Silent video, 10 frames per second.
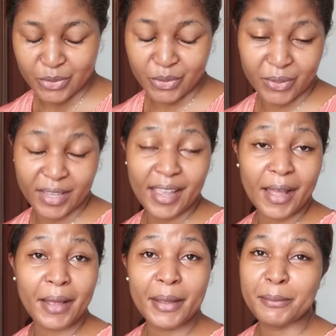So
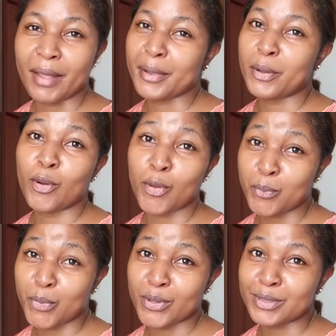yeah, I
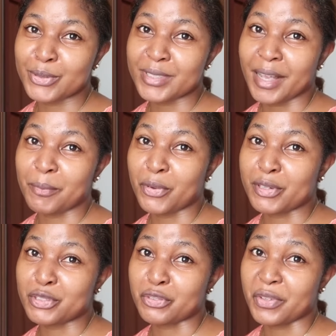hope today I'm
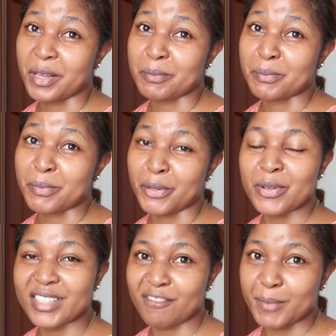going to film,
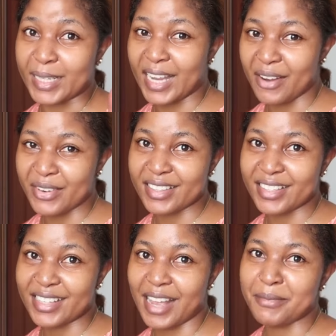because I've been carrying
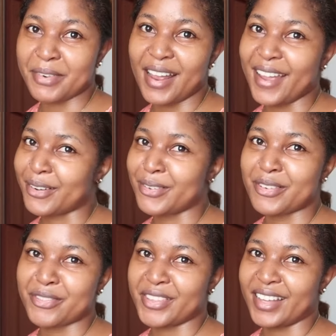this camera, I don't
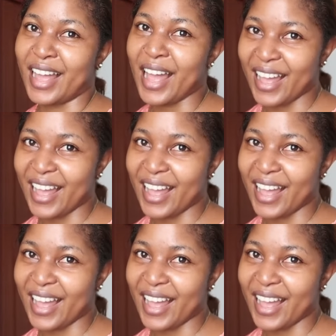know, for the